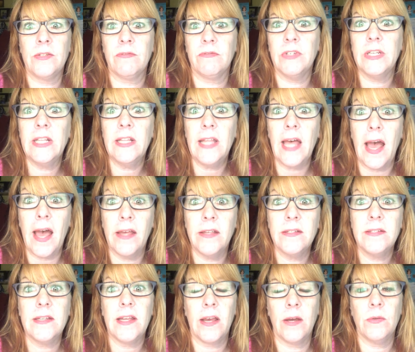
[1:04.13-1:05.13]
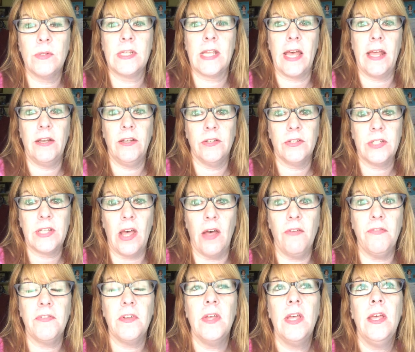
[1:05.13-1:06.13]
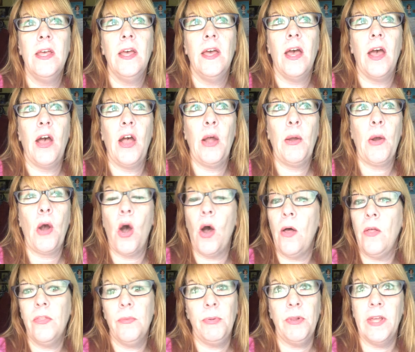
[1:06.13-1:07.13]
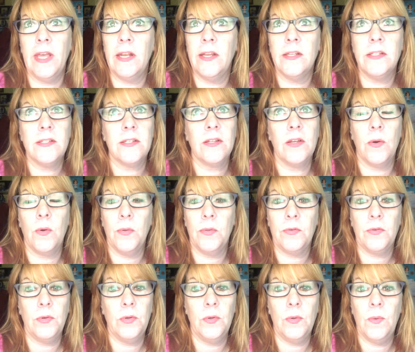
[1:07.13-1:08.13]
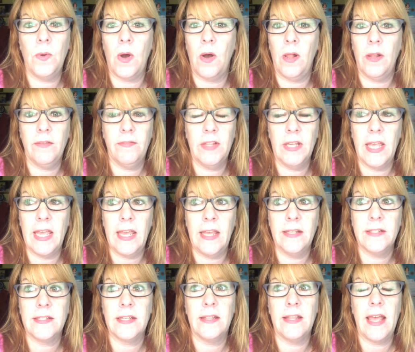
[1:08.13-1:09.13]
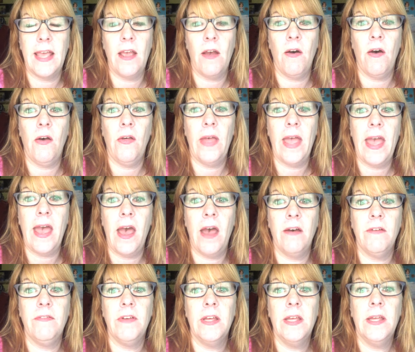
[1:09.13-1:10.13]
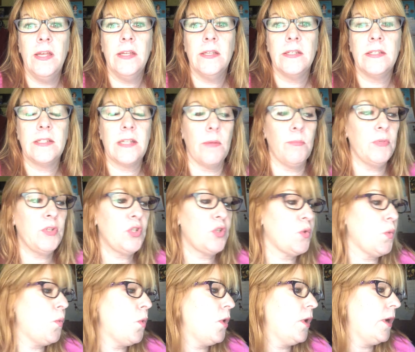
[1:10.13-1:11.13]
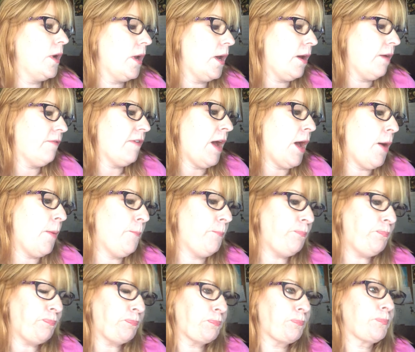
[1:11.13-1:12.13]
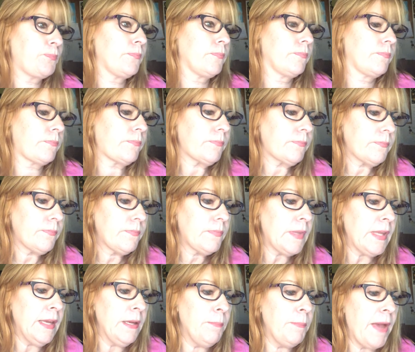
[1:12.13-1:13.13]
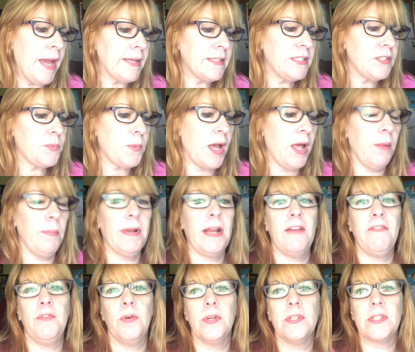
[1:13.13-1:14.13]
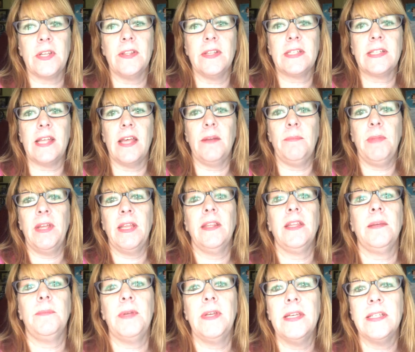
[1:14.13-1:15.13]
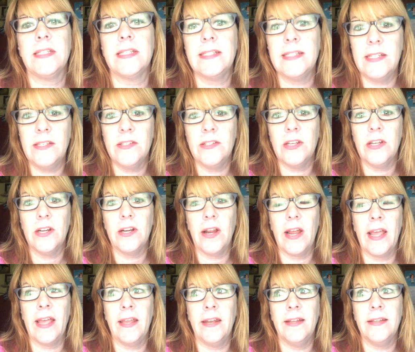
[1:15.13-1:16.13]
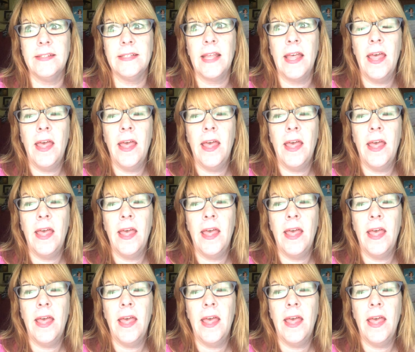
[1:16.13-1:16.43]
realized outside of yourself. All the planets go through all of the gates, and they all have some sort of impact as well, but I focus on the sun mainly because it's easier, and it's